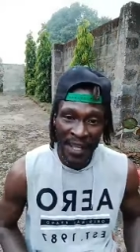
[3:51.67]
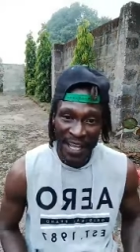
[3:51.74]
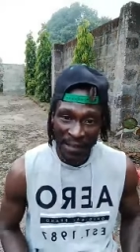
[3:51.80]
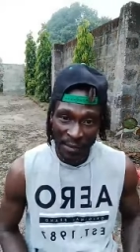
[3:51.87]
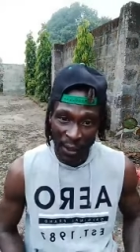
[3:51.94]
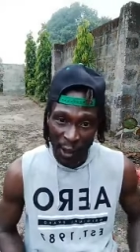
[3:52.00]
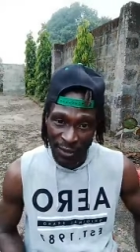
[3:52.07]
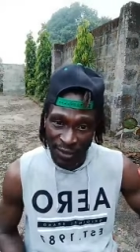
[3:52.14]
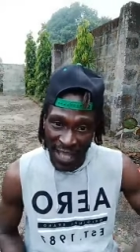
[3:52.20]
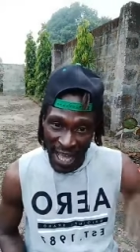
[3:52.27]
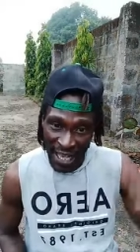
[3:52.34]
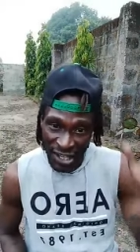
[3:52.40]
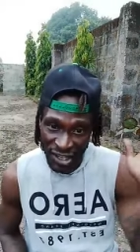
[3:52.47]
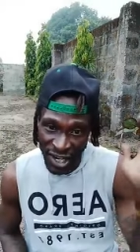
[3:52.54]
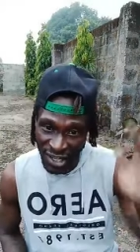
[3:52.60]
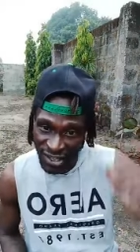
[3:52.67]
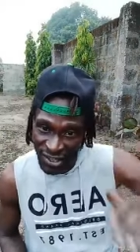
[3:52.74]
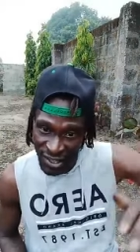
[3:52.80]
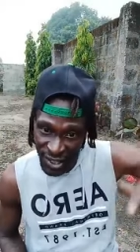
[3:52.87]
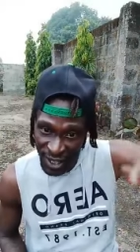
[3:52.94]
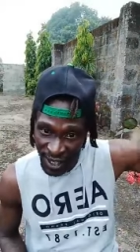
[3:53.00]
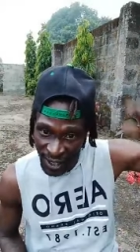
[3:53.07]
Because that
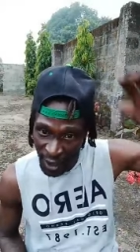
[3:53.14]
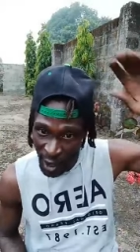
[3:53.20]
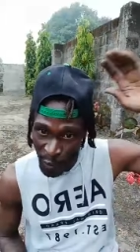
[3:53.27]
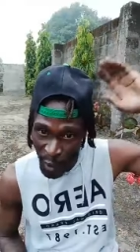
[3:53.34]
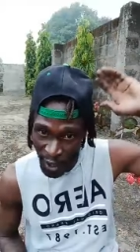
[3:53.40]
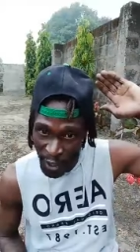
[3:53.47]
JC, he don't walk